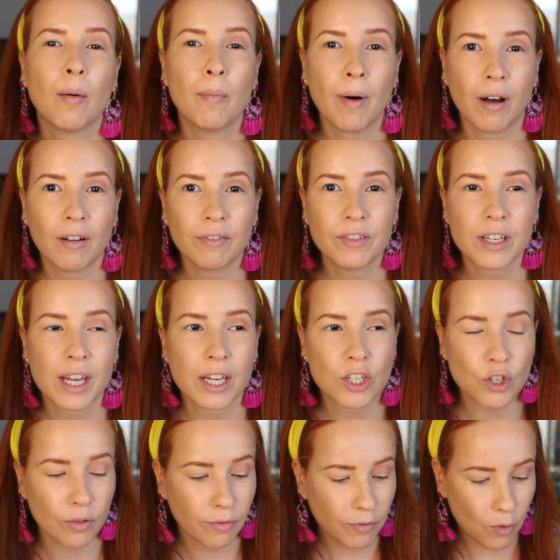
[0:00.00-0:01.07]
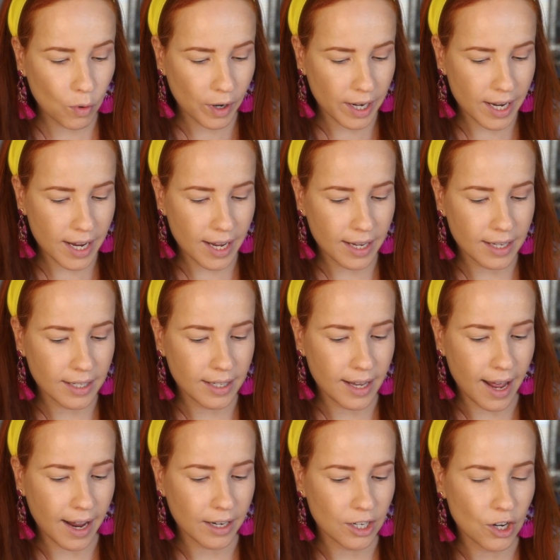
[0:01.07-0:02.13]
above the age of 40 is
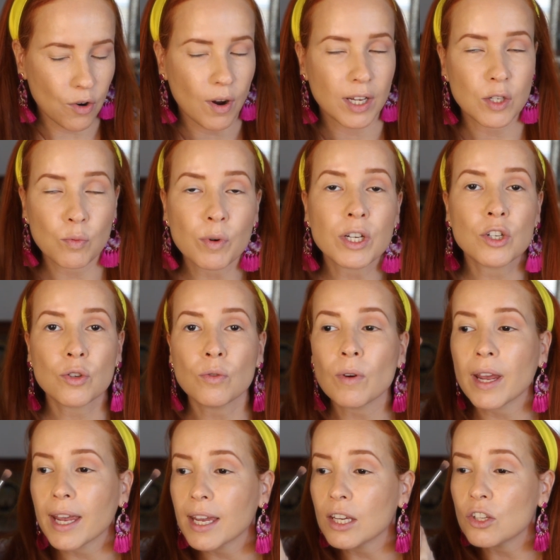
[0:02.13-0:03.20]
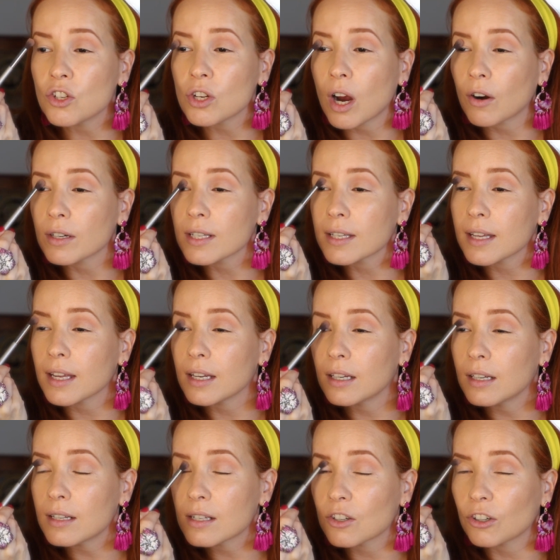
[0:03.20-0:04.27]
that, you know, as we do age, our
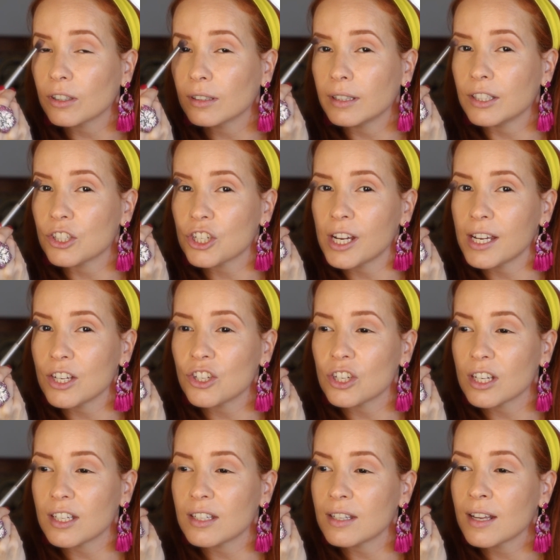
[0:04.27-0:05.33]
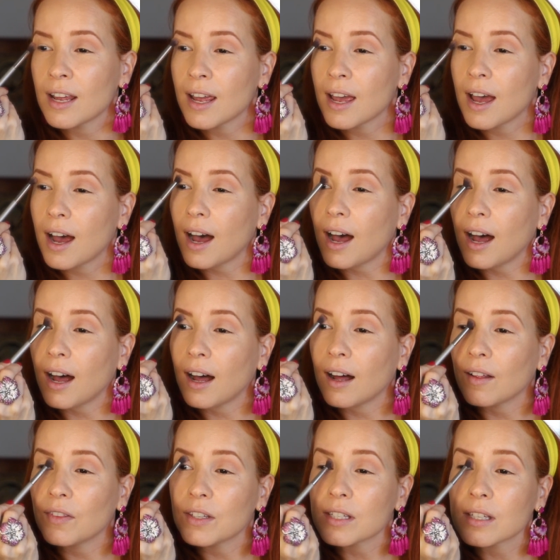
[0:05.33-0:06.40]
skin certainly changes.
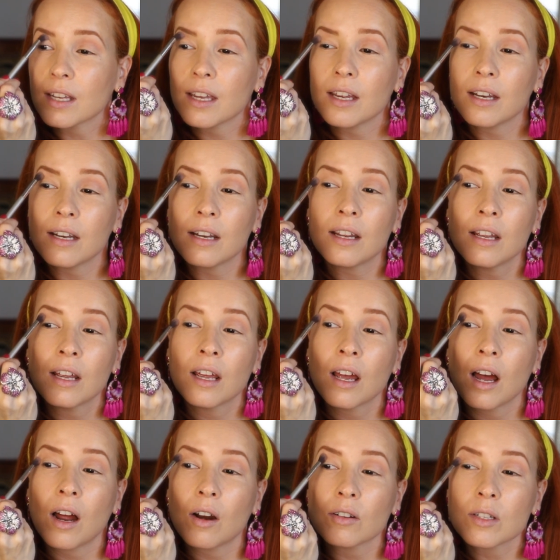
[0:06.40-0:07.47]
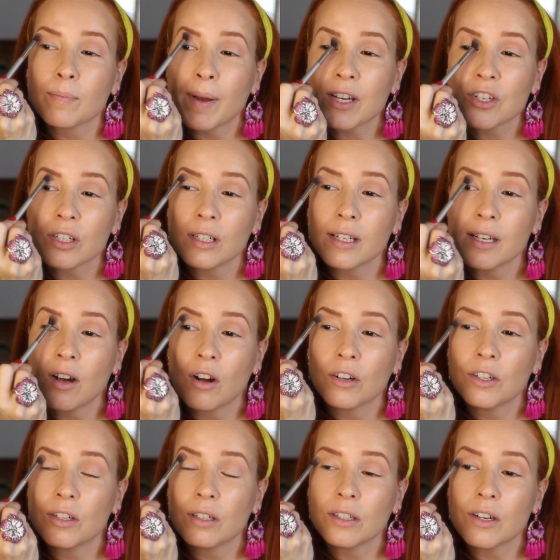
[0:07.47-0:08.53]
The skin, especially
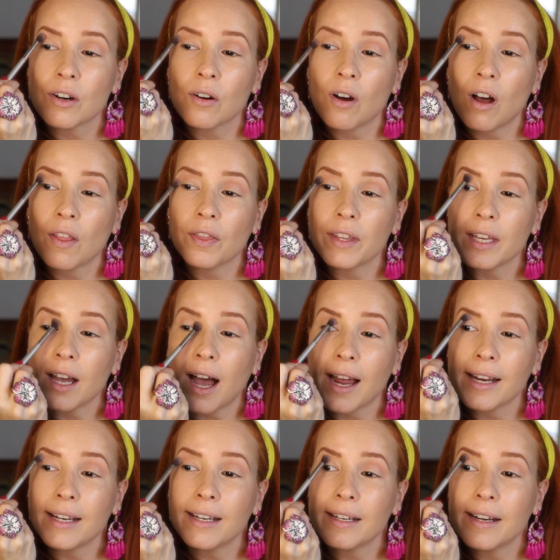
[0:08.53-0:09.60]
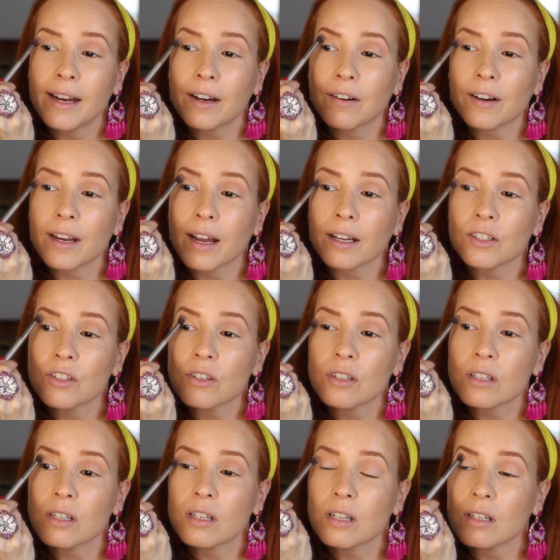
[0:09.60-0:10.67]
on, you know, on the eyelid area,
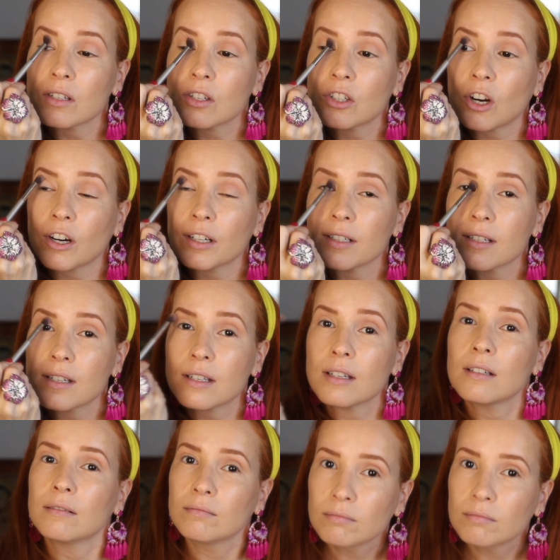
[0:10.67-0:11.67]
just starts